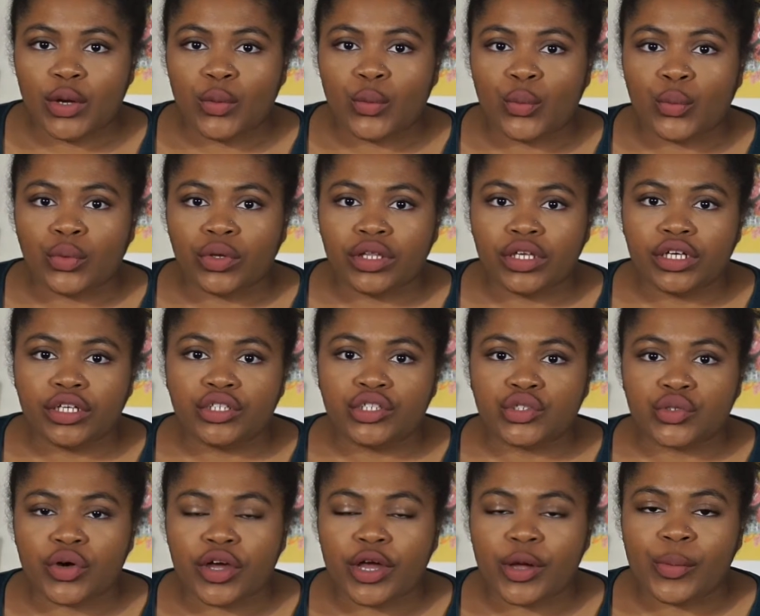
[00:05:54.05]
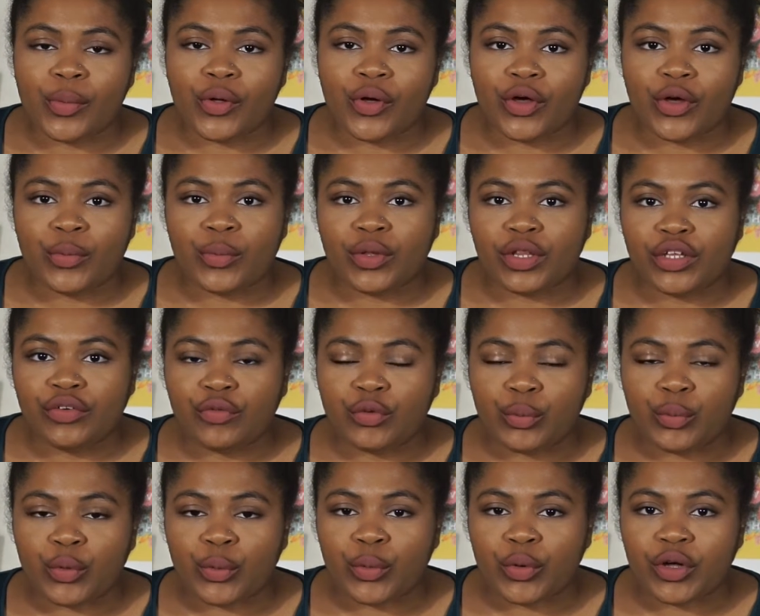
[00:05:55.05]
really enjoyable and
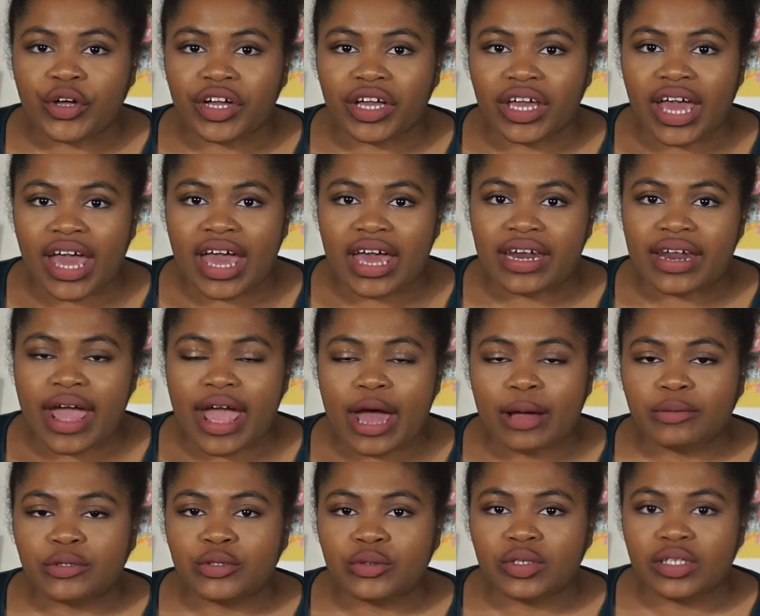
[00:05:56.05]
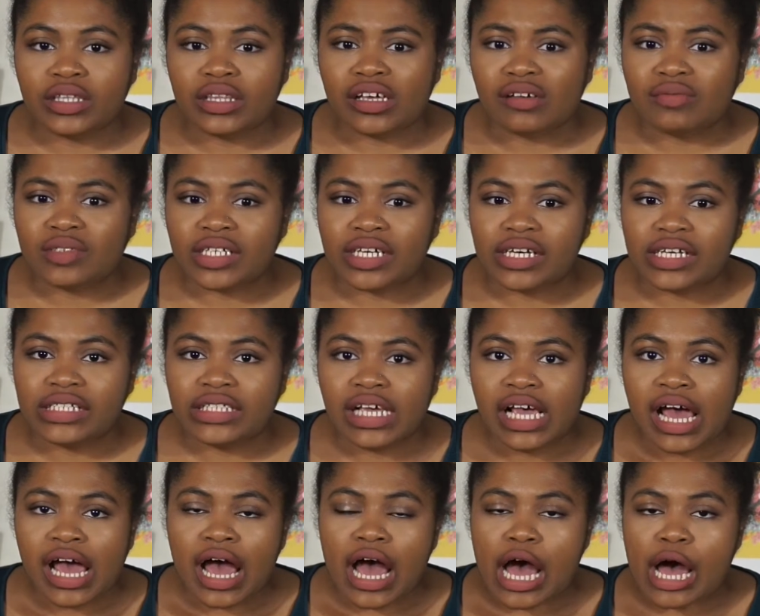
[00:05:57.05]
believable book, and I absolutely loved it.
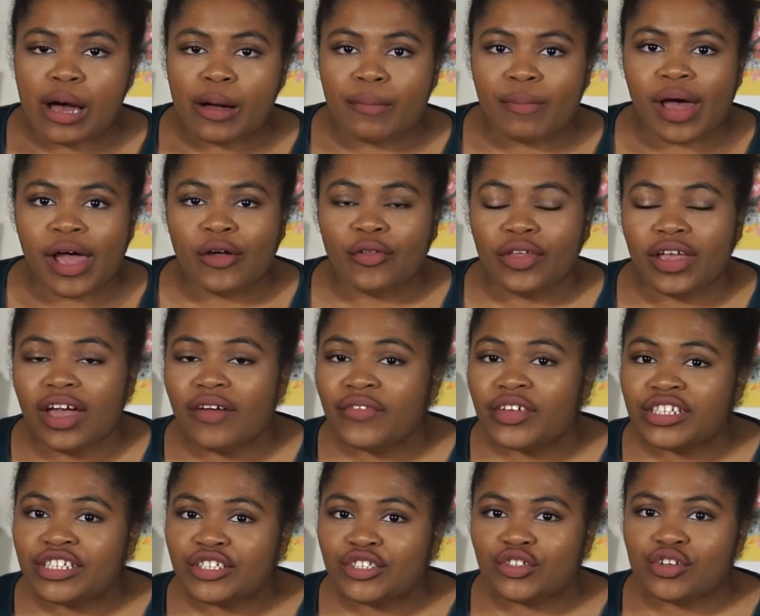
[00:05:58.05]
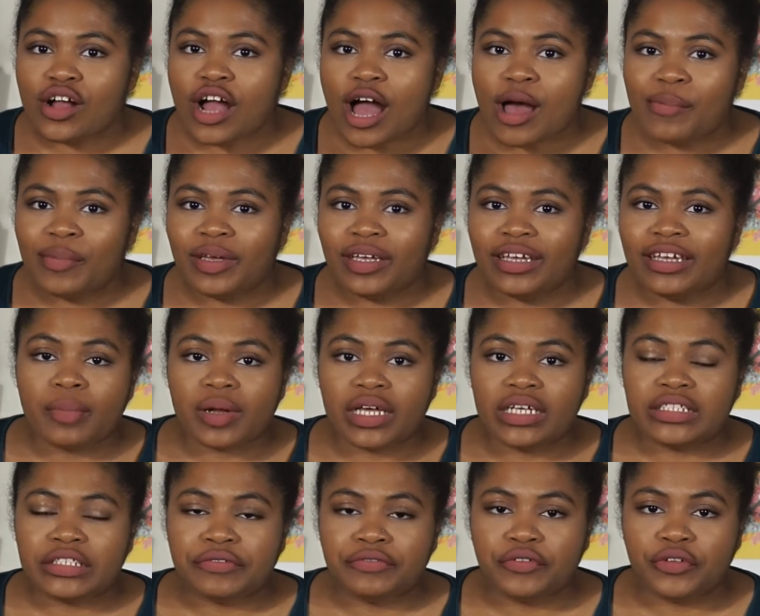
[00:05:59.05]
I only have a digital copy, but
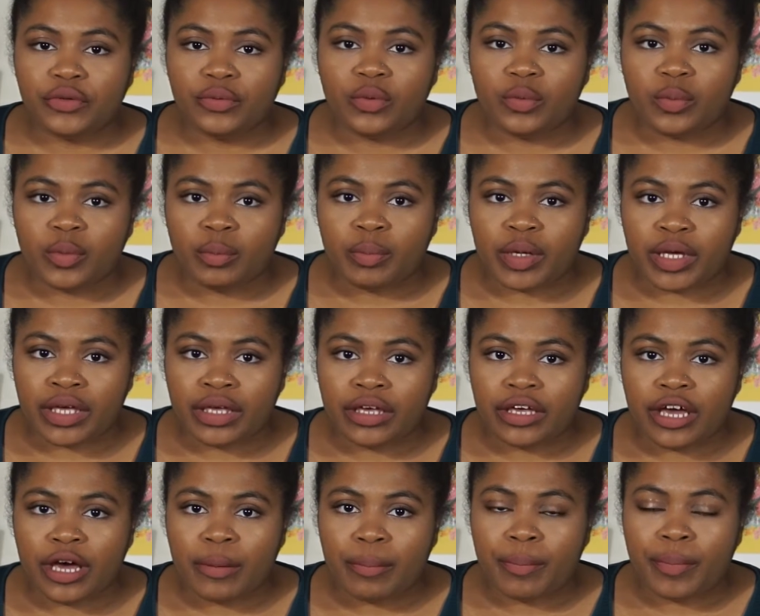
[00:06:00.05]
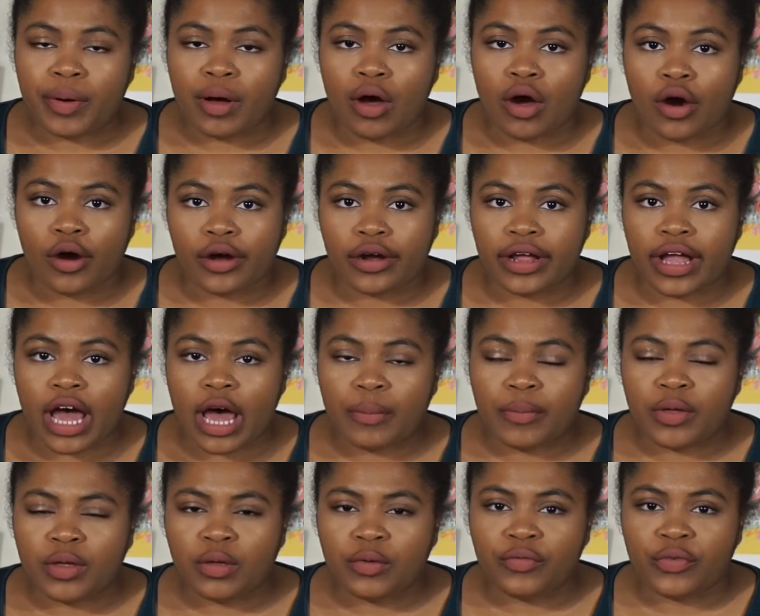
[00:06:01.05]
I definitely will be picking up a hard
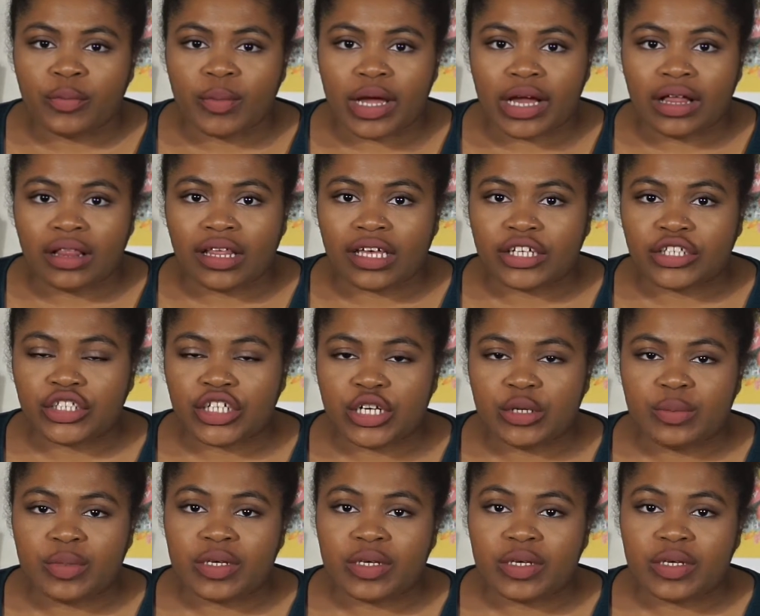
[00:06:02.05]
copy for my collection,